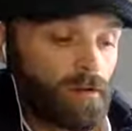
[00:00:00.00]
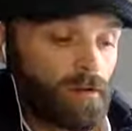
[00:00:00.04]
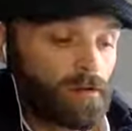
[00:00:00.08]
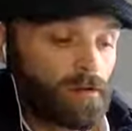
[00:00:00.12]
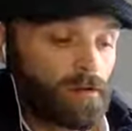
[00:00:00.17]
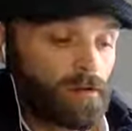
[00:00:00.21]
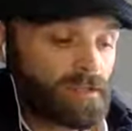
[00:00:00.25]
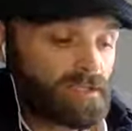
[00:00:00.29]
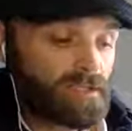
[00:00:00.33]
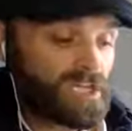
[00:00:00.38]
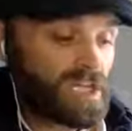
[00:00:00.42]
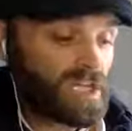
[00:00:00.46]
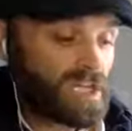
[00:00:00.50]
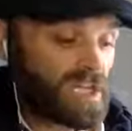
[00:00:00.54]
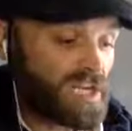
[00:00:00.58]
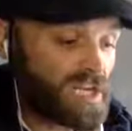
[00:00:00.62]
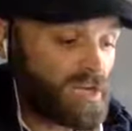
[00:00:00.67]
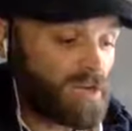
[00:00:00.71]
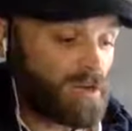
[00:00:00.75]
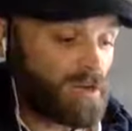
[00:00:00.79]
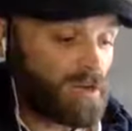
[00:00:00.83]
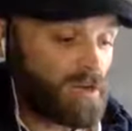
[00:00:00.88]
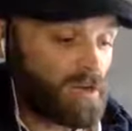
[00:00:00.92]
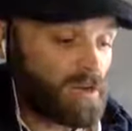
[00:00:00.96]
That's
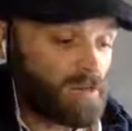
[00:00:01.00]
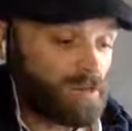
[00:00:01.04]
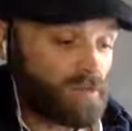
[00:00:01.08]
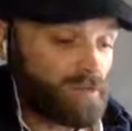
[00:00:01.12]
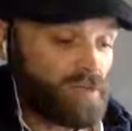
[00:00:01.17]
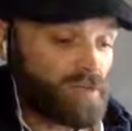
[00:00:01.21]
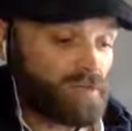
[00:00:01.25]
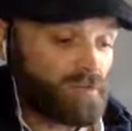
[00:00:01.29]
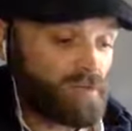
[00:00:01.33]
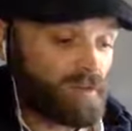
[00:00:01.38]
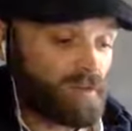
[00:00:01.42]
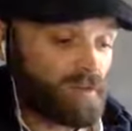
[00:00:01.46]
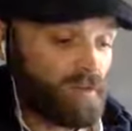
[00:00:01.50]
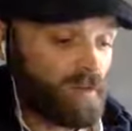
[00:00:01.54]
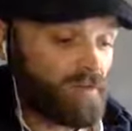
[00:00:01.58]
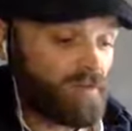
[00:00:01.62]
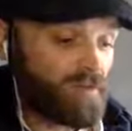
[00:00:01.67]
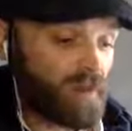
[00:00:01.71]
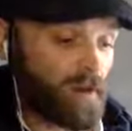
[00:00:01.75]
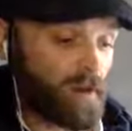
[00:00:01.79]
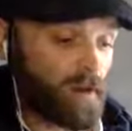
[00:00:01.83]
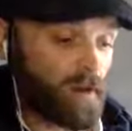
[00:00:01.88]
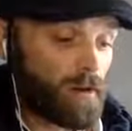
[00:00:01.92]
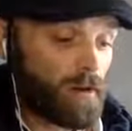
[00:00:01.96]
clearly unreasonable right
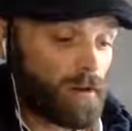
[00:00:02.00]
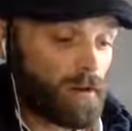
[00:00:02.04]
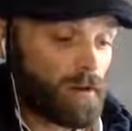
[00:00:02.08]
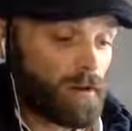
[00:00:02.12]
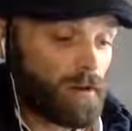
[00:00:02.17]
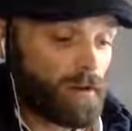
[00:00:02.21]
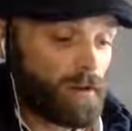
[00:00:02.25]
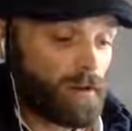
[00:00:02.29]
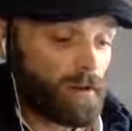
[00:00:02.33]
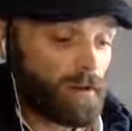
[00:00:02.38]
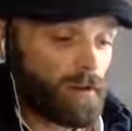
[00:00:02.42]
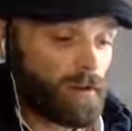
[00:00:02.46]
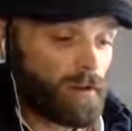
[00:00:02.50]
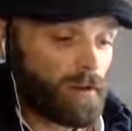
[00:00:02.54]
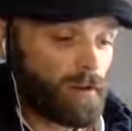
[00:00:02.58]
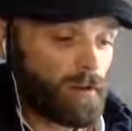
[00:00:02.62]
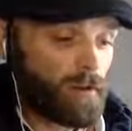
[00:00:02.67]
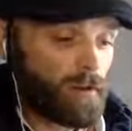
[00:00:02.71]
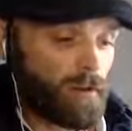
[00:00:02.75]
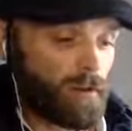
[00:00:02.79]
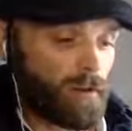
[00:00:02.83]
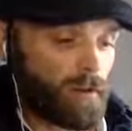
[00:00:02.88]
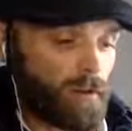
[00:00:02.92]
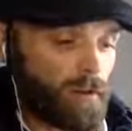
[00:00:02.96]
there.
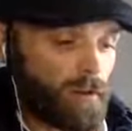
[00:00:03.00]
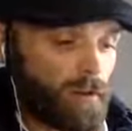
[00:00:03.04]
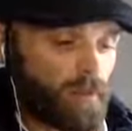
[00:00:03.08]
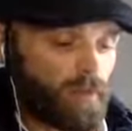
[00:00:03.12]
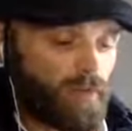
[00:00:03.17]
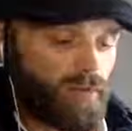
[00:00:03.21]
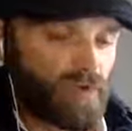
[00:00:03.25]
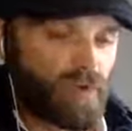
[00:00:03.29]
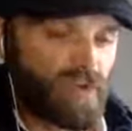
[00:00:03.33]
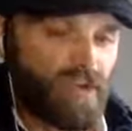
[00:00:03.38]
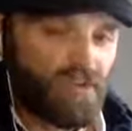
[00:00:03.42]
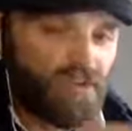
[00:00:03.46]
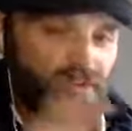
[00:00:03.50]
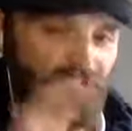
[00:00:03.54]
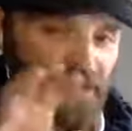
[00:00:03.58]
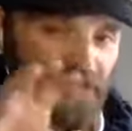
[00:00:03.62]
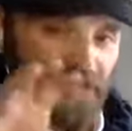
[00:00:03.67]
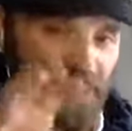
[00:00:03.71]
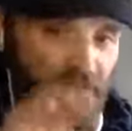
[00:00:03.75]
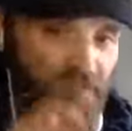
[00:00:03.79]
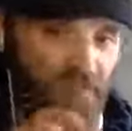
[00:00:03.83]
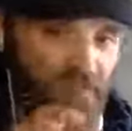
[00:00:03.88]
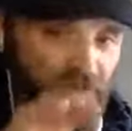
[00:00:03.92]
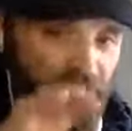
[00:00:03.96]
But if he
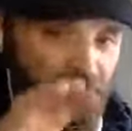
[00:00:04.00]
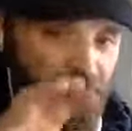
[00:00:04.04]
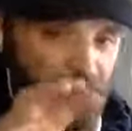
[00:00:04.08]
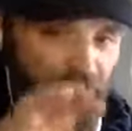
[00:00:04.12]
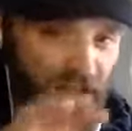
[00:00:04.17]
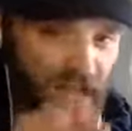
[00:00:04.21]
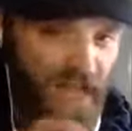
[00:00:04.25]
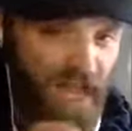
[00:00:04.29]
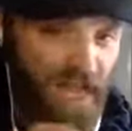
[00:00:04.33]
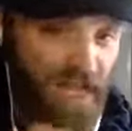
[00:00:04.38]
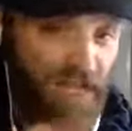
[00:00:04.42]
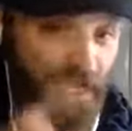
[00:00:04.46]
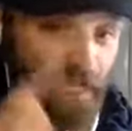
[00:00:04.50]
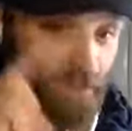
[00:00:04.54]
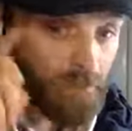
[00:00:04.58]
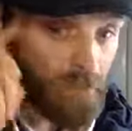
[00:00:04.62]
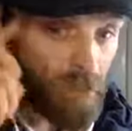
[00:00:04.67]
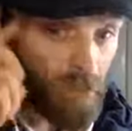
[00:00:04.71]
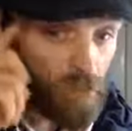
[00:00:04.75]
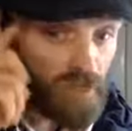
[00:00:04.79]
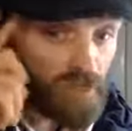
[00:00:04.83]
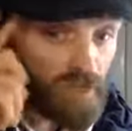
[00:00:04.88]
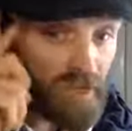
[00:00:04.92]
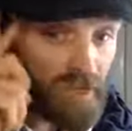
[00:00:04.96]
keeps it vague and
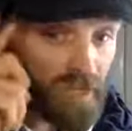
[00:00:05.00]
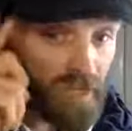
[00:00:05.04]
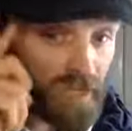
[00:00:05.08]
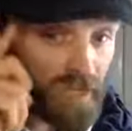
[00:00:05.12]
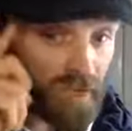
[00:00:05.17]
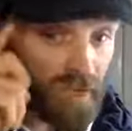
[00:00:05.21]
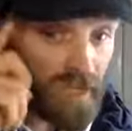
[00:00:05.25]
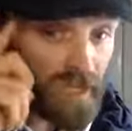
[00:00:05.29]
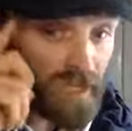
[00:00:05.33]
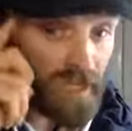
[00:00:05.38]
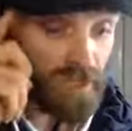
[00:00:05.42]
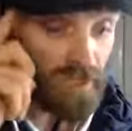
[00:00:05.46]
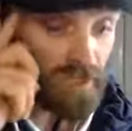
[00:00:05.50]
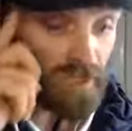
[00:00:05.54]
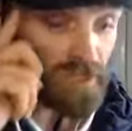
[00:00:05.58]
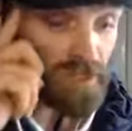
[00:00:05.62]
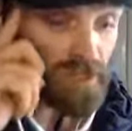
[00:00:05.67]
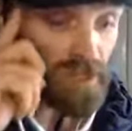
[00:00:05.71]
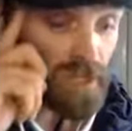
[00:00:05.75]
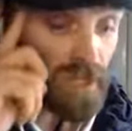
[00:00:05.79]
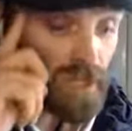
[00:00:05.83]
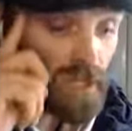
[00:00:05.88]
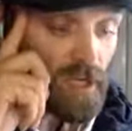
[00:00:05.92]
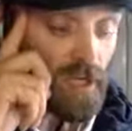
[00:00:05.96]
most people are
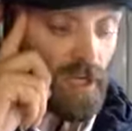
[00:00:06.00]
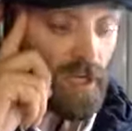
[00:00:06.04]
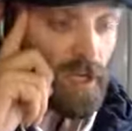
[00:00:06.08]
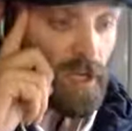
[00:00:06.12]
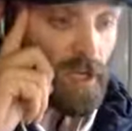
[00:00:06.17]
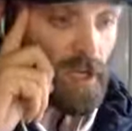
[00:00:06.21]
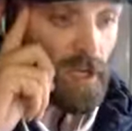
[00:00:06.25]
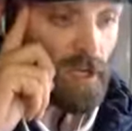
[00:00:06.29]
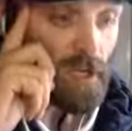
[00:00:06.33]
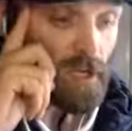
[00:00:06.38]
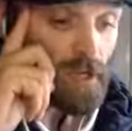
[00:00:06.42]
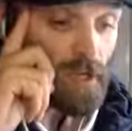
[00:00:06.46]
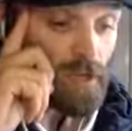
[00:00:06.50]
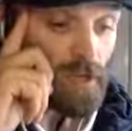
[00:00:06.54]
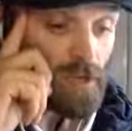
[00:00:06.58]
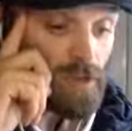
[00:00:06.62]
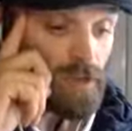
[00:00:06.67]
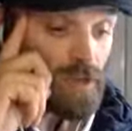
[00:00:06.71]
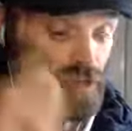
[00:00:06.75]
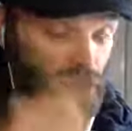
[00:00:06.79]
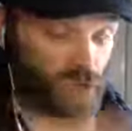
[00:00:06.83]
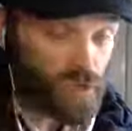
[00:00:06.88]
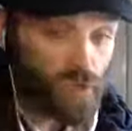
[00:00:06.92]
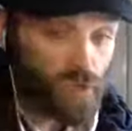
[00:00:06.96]
ignorant
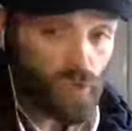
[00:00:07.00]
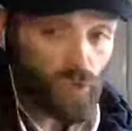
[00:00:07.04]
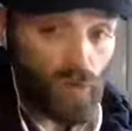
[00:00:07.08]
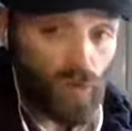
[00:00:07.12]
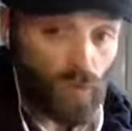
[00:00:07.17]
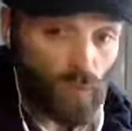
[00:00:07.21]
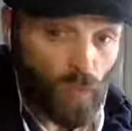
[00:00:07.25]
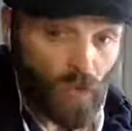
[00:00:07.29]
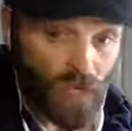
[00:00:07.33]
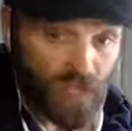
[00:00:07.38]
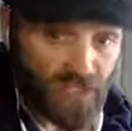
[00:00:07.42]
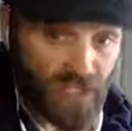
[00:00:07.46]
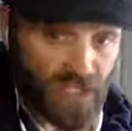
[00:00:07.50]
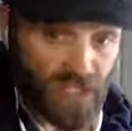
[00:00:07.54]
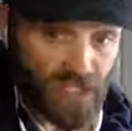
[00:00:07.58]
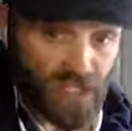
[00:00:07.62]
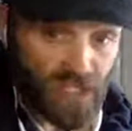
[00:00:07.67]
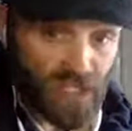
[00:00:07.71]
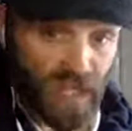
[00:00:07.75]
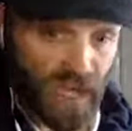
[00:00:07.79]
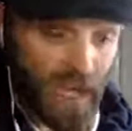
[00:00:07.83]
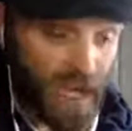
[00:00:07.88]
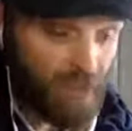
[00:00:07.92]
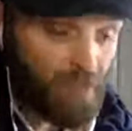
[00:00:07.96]
to what's
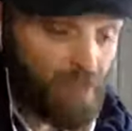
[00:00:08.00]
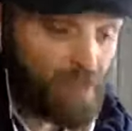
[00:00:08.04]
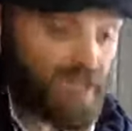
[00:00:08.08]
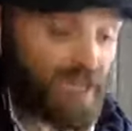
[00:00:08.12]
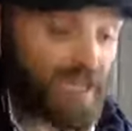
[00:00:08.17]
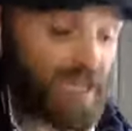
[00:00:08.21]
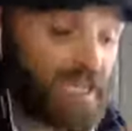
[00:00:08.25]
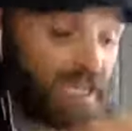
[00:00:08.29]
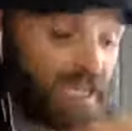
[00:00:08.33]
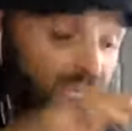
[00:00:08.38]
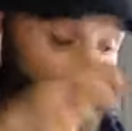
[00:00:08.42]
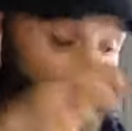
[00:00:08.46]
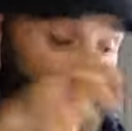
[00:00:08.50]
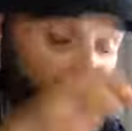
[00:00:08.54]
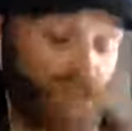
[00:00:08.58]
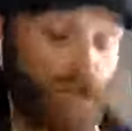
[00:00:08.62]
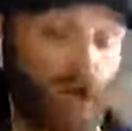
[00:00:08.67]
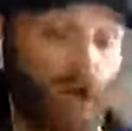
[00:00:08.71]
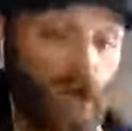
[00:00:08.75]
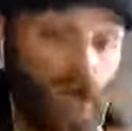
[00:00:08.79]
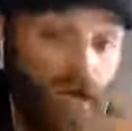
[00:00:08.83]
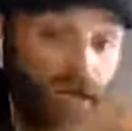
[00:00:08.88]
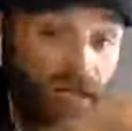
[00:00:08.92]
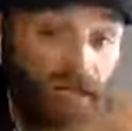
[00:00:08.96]
actually happening
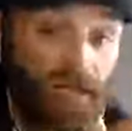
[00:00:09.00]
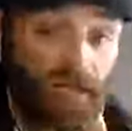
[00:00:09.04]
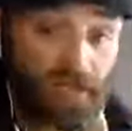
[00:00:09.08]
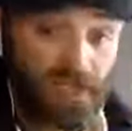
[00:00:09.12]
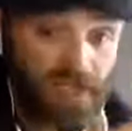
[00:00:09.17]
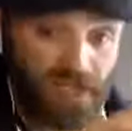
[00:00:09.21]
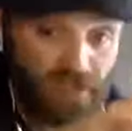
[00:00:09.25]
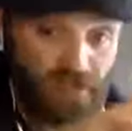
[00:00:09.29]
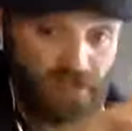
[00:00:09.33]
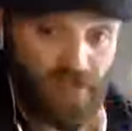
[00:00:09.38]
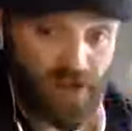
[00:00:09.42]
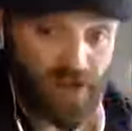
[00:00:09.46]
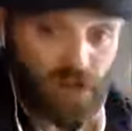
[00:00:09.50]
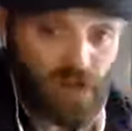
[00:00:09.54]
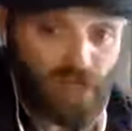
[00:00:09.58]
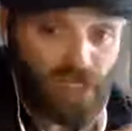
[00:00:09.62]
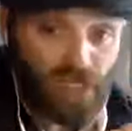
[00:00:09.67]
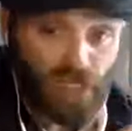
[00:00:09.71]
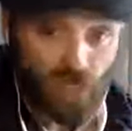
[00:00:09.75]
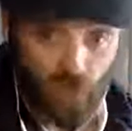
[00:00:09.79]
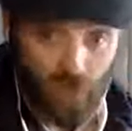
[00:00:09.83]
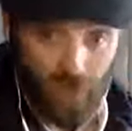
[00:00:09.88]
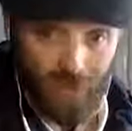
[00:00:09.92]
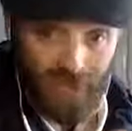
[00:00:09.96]
in, in the
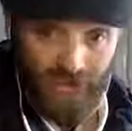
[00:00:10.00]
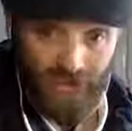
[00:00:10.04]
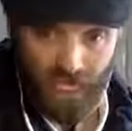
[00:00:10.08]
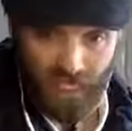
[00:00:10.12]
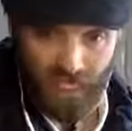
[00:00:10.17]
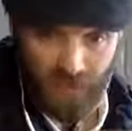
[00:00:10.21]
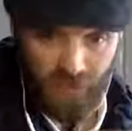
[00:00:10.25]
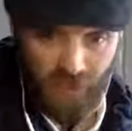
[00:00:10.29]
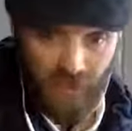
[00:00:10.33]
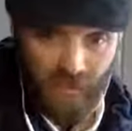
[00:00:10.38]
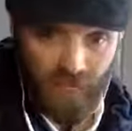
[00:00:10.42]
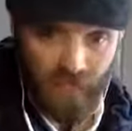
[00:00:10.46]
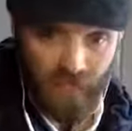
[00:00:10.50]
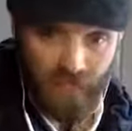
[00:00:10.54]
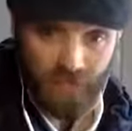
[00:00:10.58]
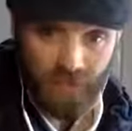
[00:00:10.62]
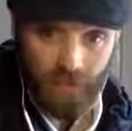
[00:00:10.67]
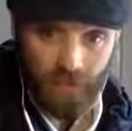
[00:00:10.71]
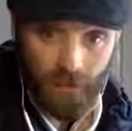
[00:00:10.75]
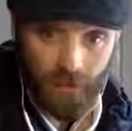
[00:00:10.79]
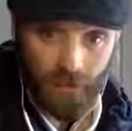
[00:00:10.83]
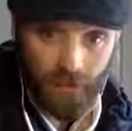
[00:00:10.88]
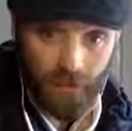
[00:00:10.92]
spiritual aspect,